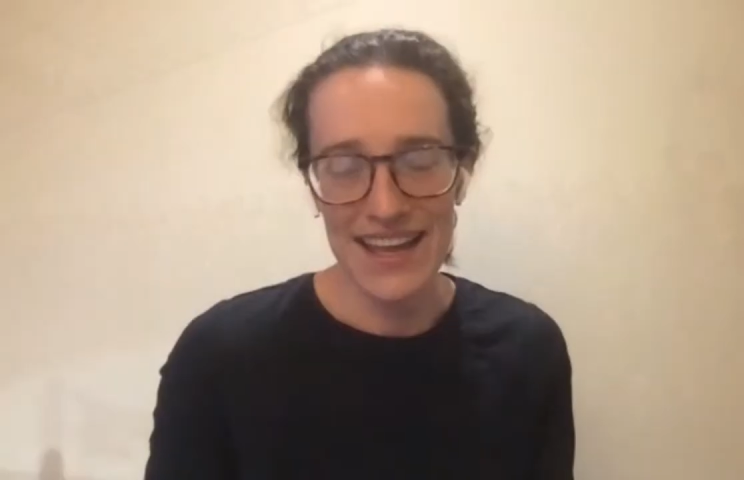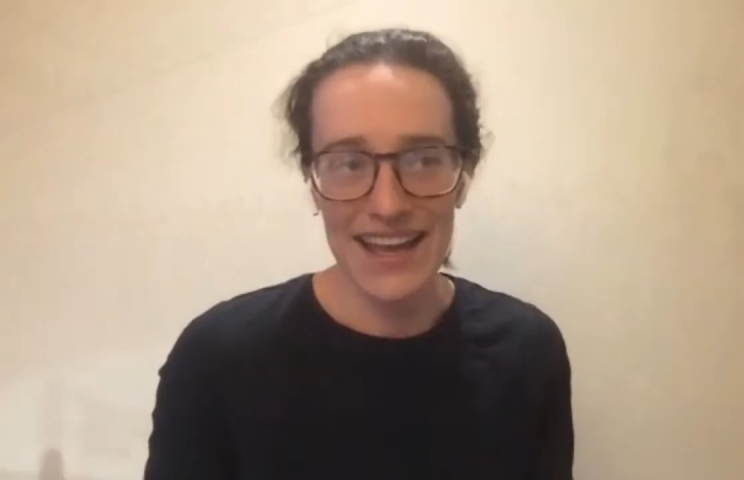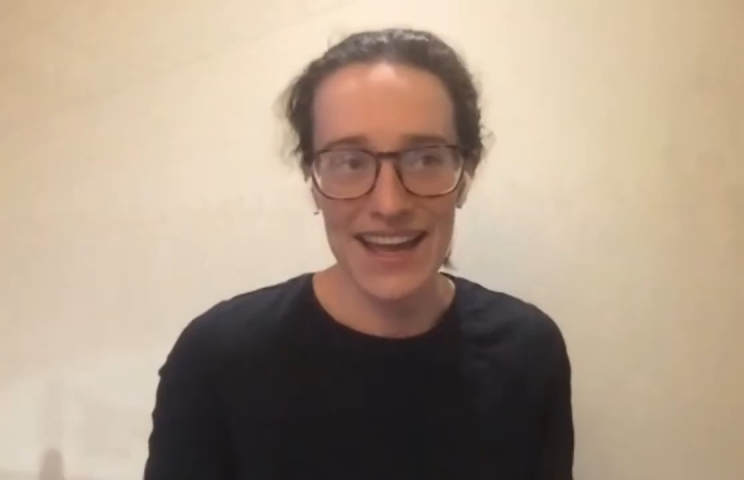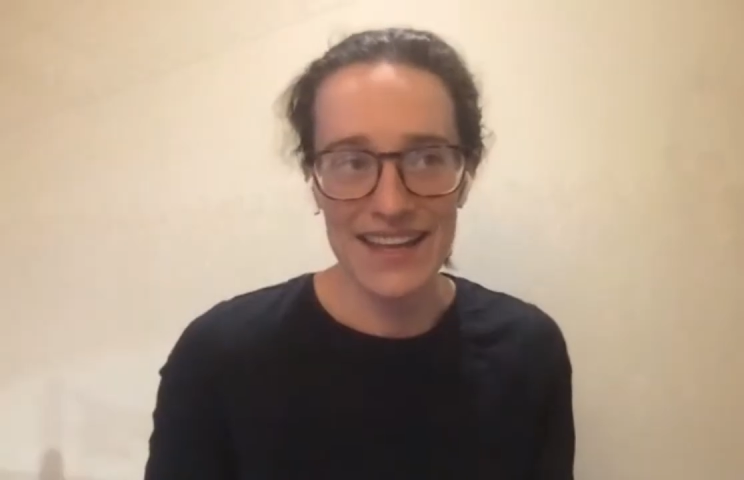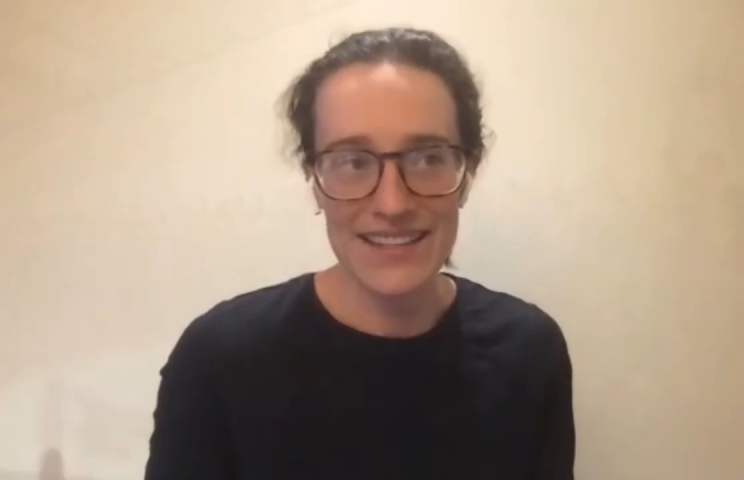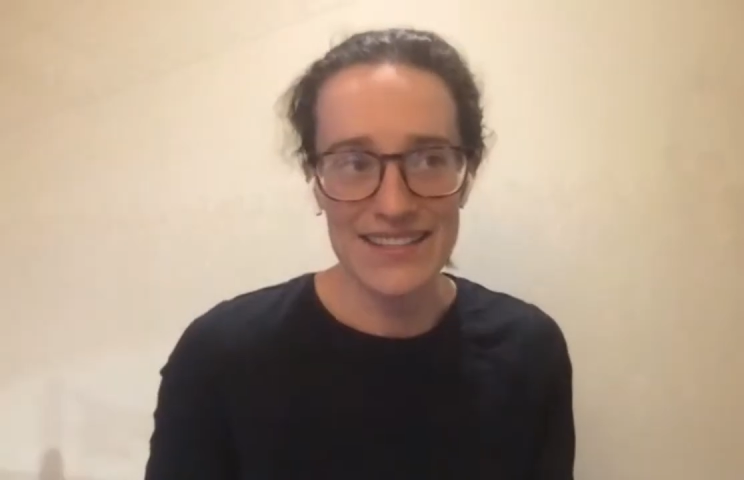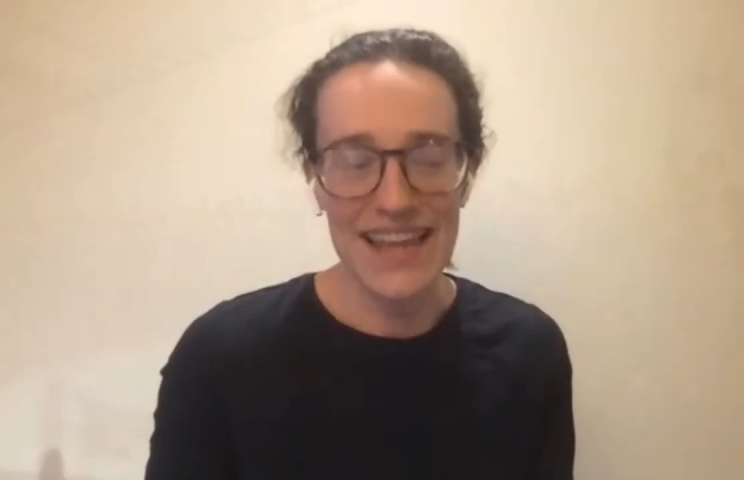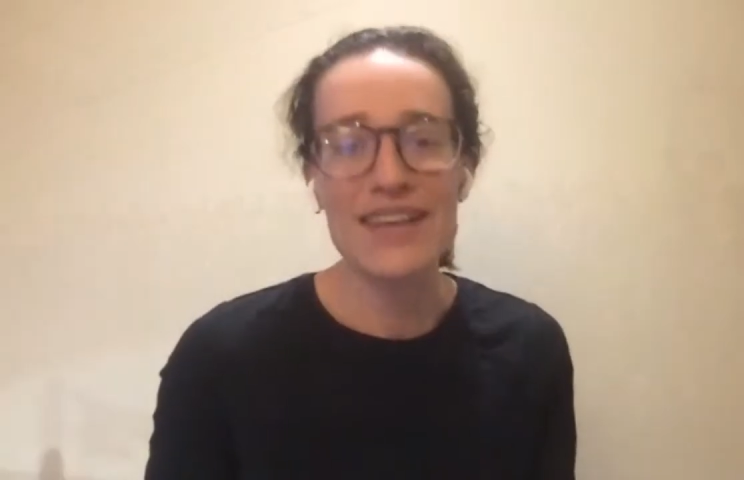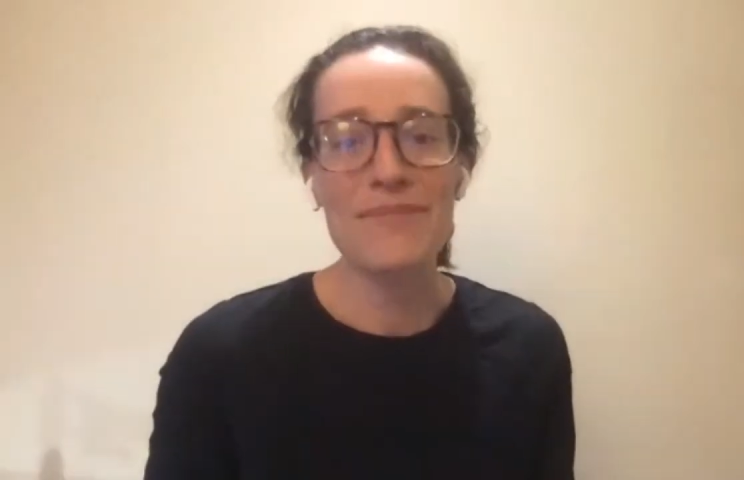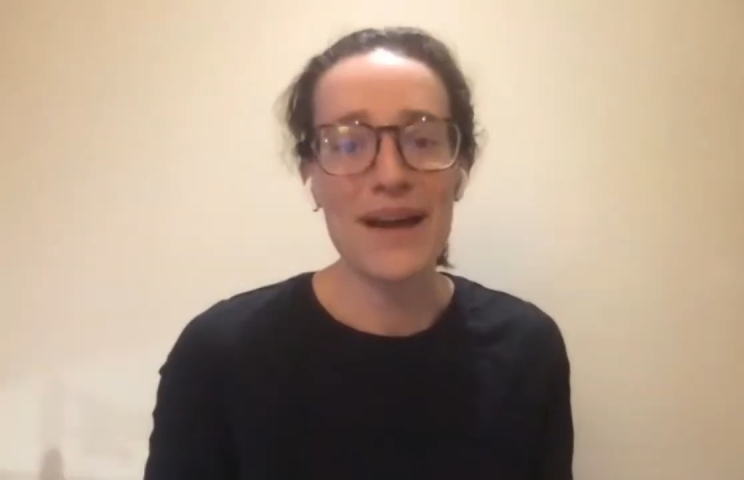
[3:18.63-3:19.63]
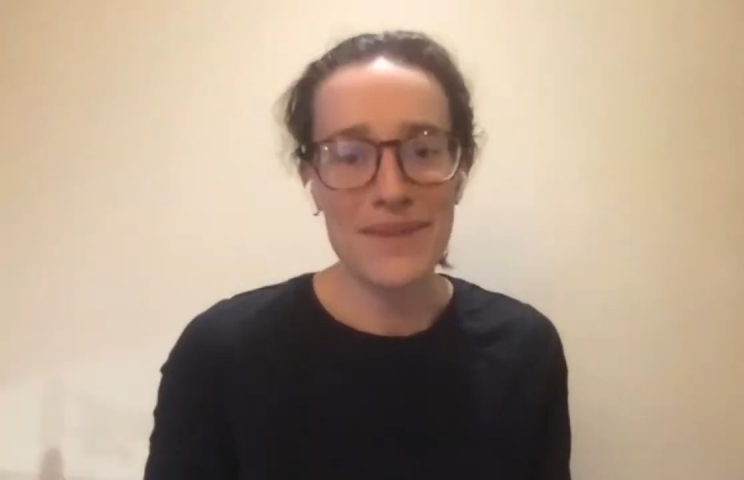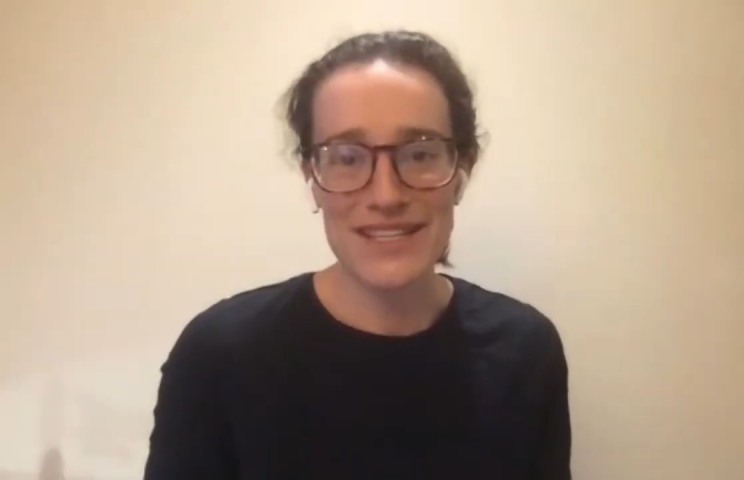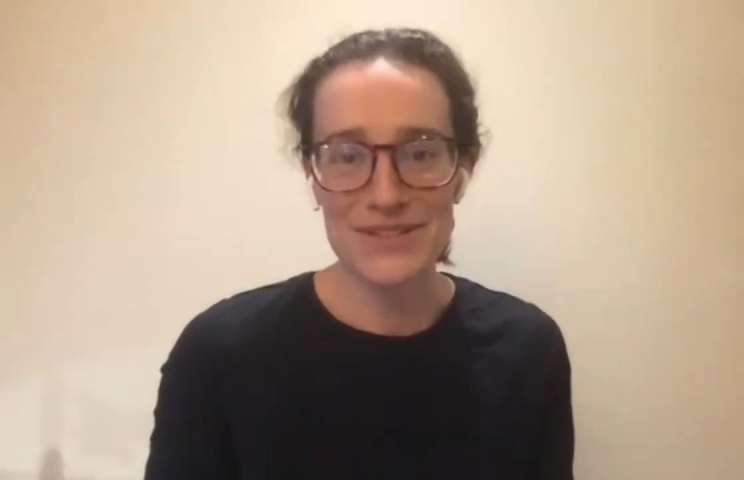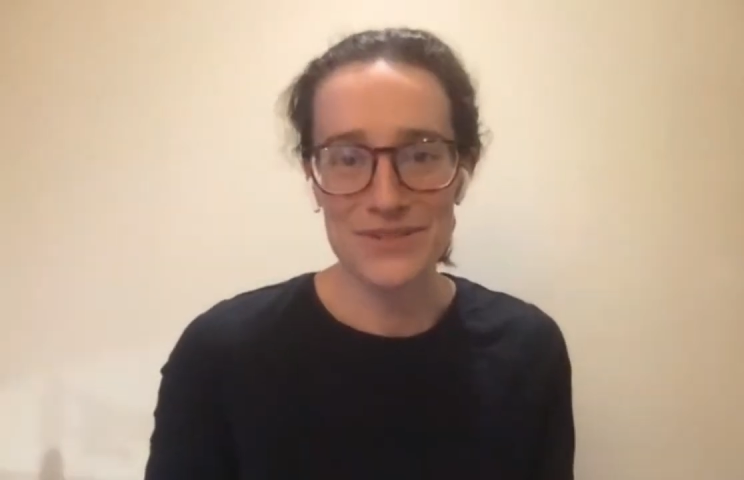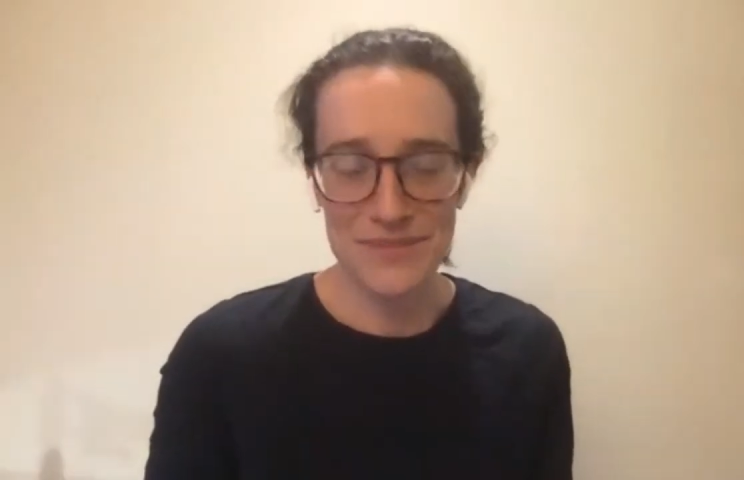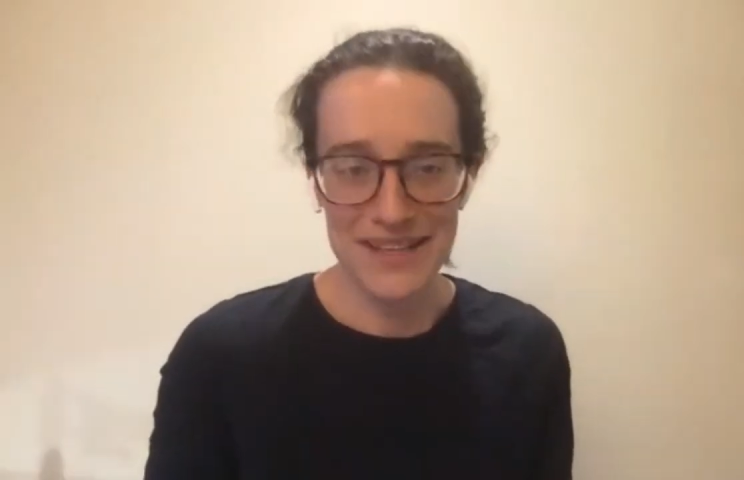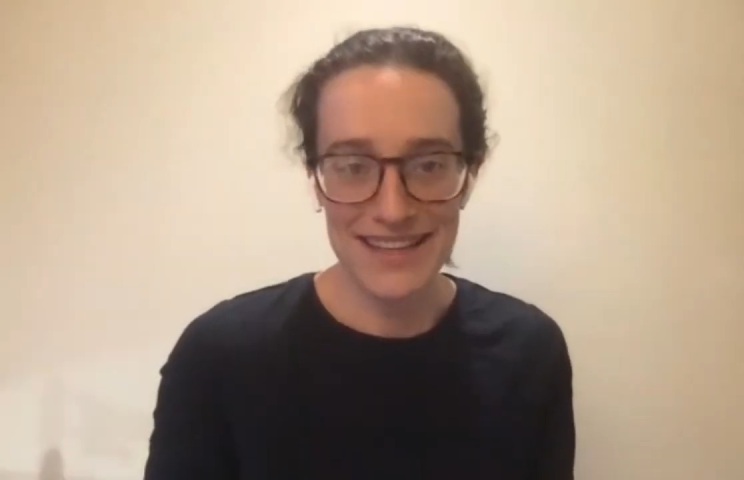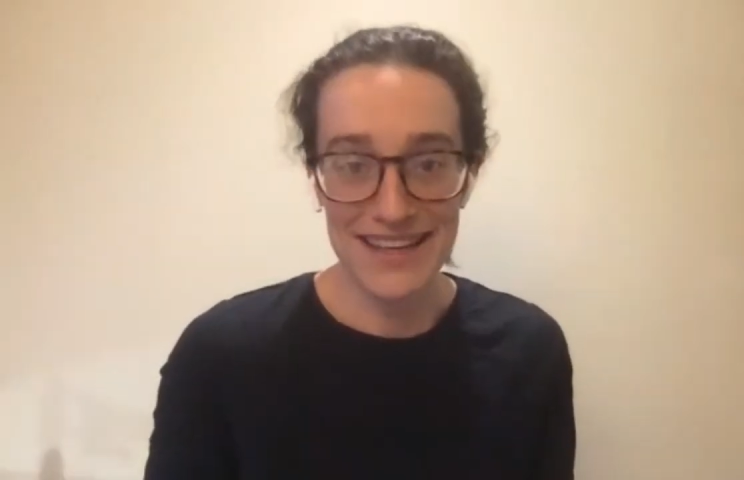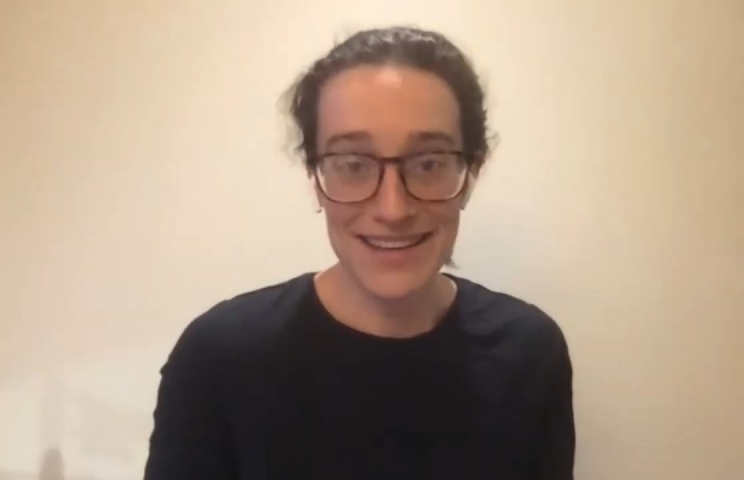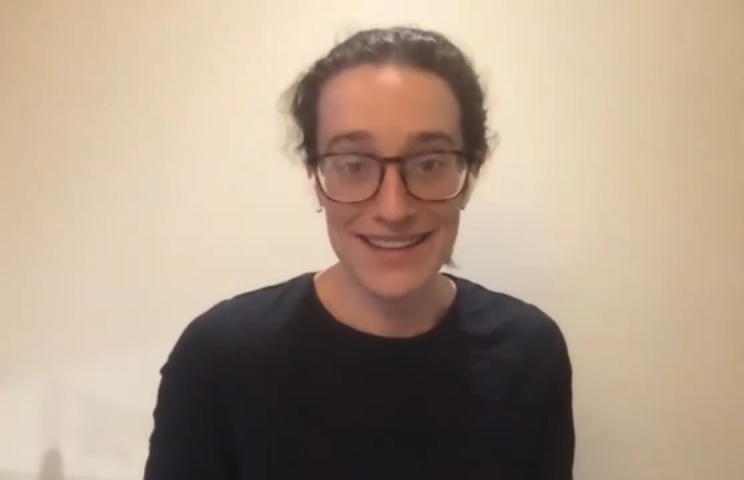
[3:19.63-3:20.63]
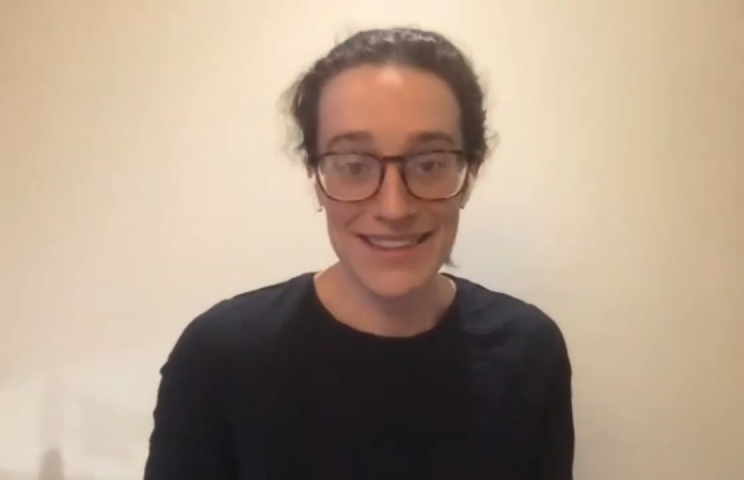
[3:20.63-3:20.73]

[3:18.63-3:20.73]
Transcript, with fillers: And I think my message would be that